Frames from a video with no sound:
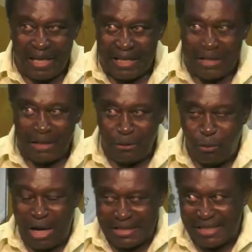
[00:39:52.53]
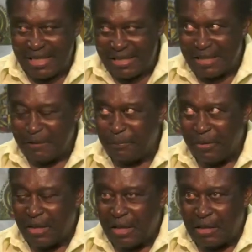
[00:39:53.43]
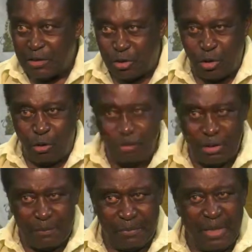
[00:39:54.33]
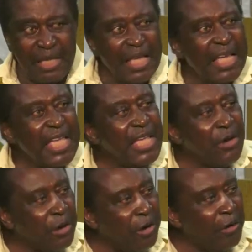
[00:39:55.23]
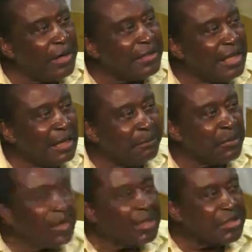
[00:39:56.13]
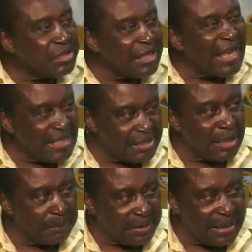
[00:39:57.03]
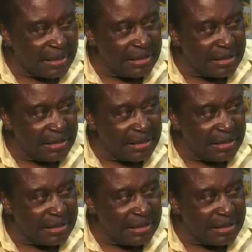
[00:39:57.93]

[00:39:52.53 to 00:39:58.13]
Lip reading: Watch this. Joseph, he heard them say something.